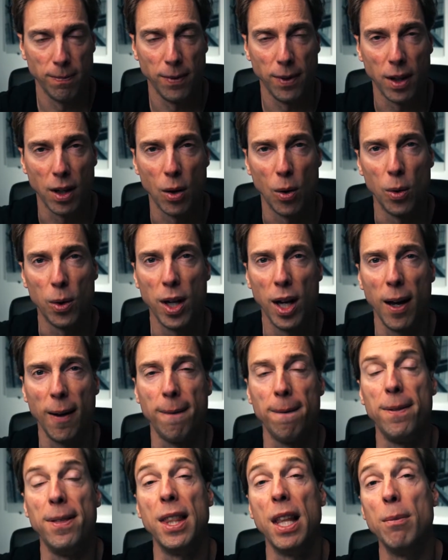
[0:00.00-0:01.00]
Okay,
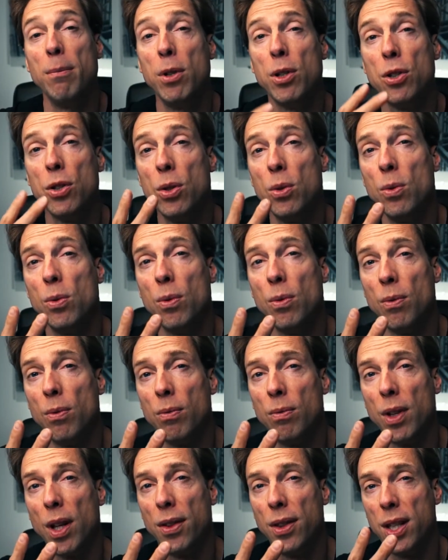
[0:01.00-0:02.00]
number 2.
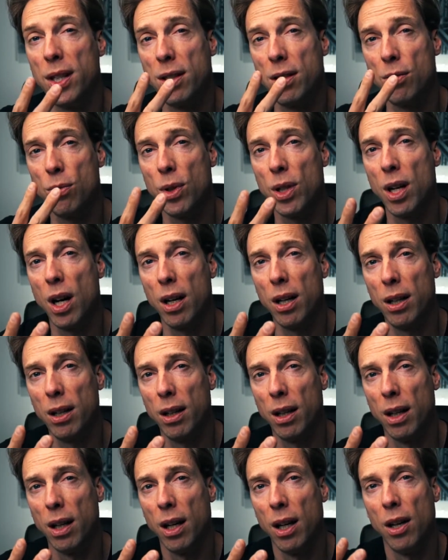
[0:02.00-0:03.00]
Now this is regarding
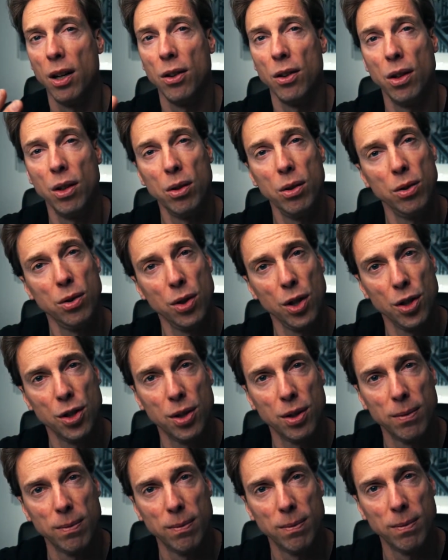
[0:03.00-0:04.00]
the nutrition.
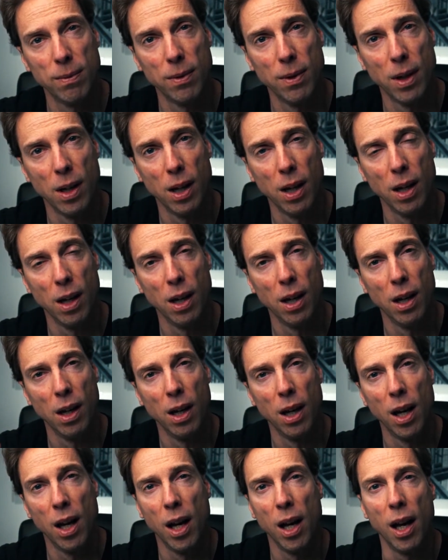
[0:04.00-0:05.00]

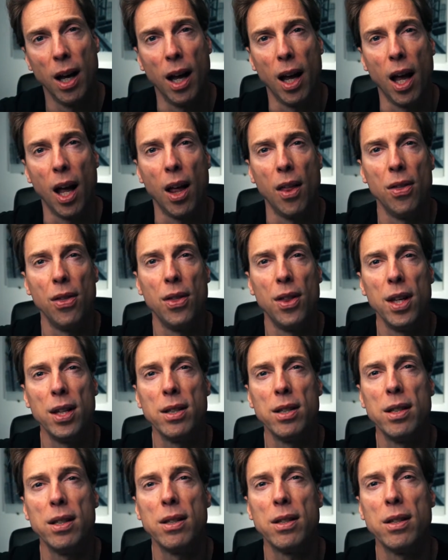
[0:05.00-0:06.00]
And this
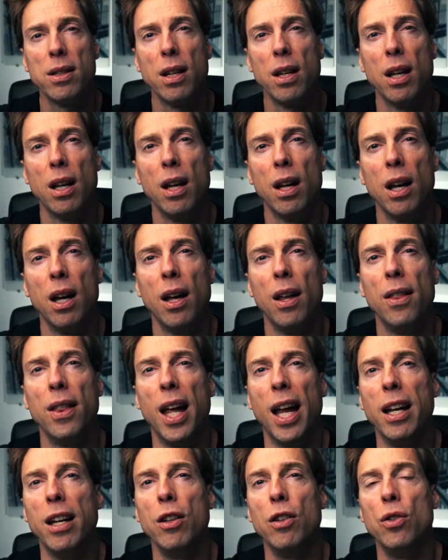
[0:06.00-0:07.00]
is
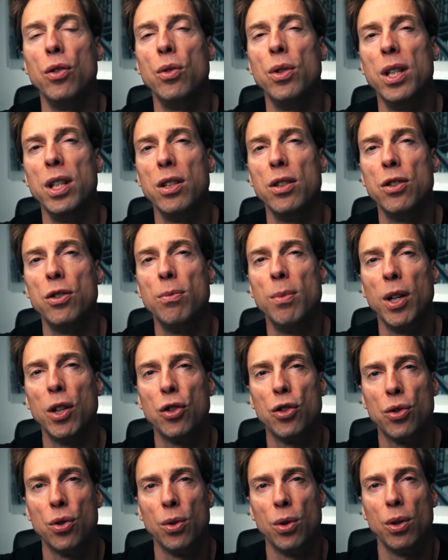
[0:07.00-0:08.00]
that you need to make
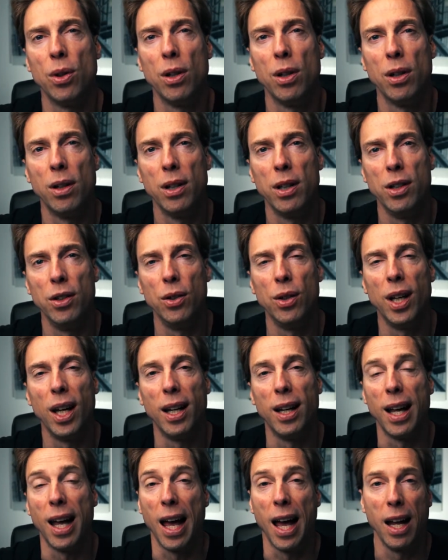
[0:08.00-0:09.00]
sure you
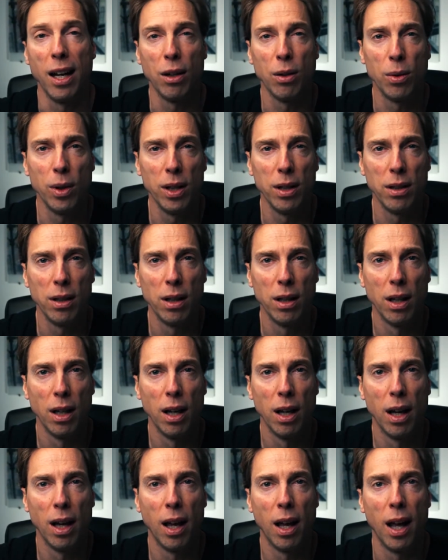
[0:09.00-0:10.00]
get adequate
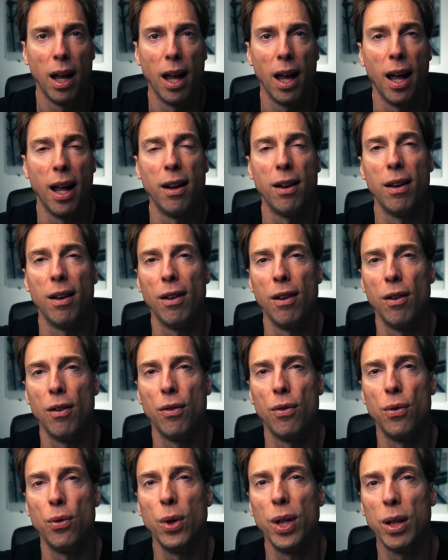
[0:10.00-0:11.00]
and
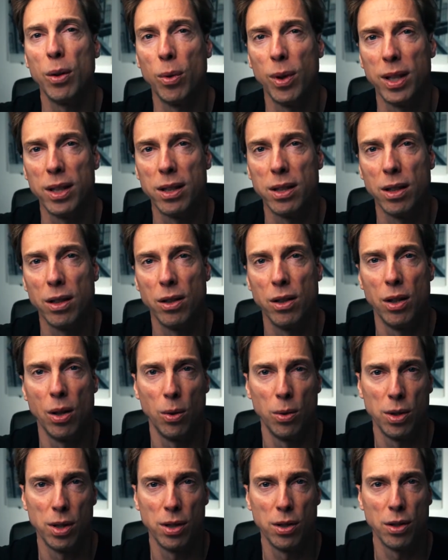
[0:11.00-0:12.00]
frequent
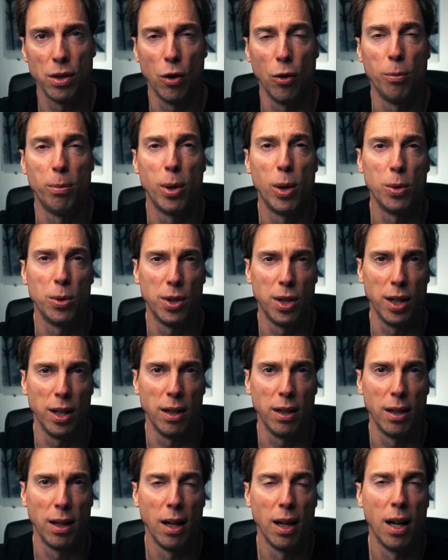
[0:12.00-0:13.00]
doses of
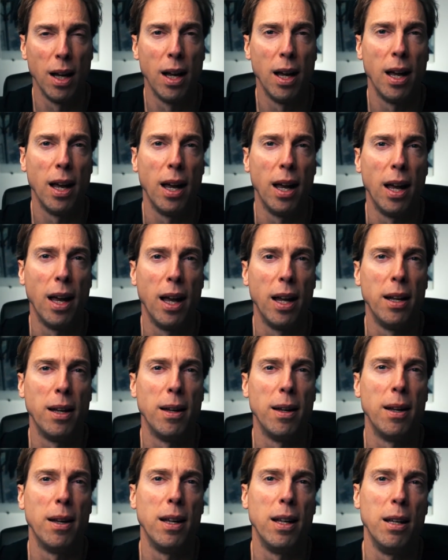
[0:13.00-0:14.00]
protein, and
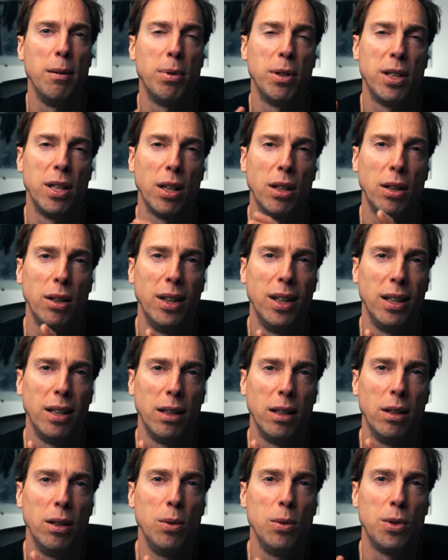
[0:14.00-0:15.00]
in particular
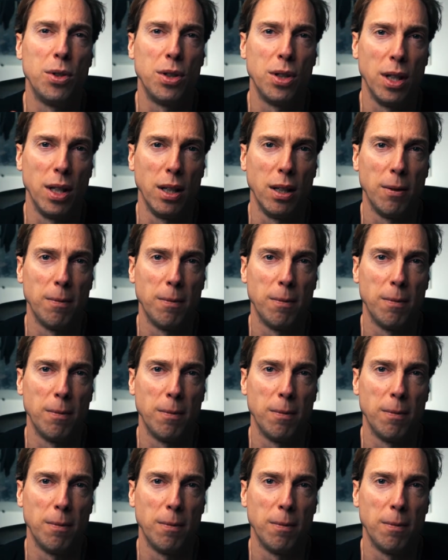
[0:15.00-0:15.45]
leucine.